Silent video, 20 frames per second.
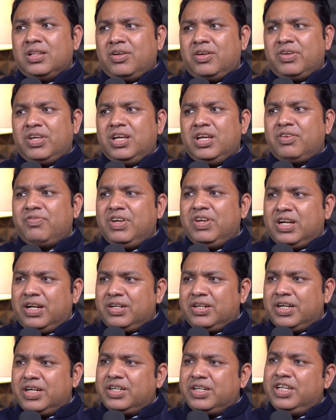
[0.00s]
Now here we
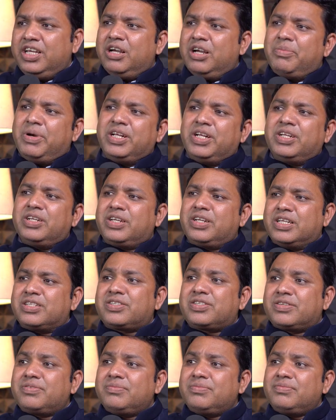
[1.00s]
conduct DMIT
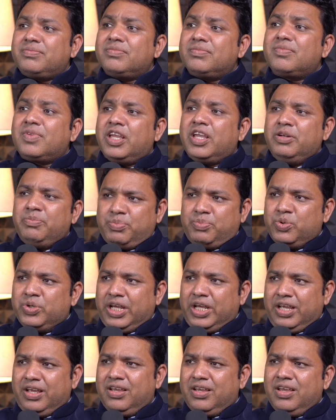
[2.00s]
test in
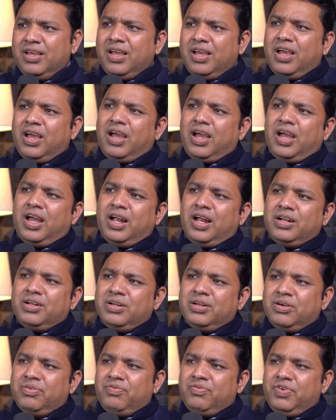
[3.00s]
Pune, and
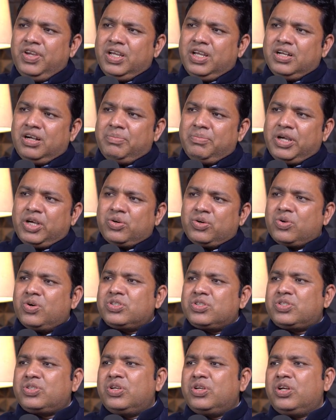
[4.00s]
we come
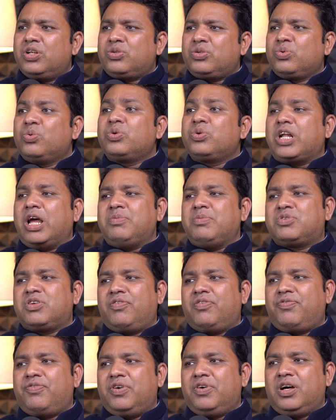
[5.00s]
across two types
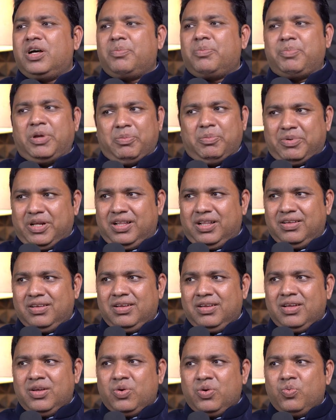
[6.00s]
of people.
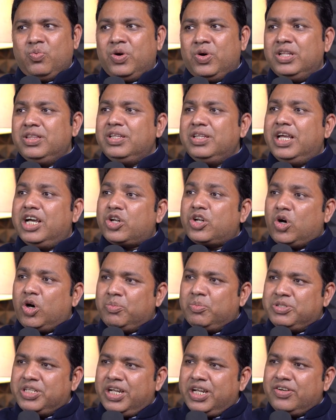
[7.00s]
One, they are
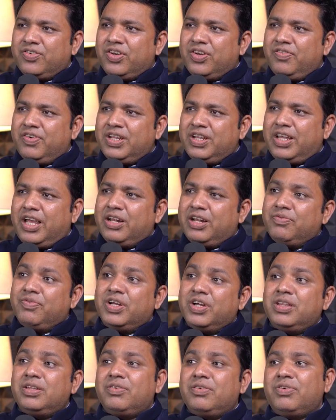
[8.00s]
object driven, and
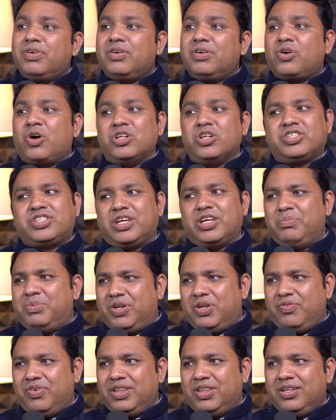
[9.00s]
one concept
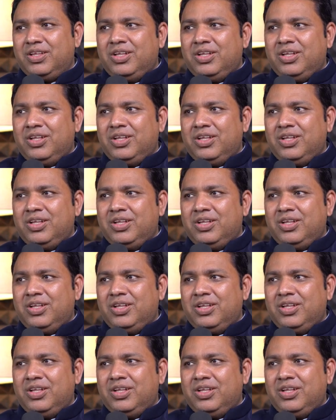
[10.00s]
driven.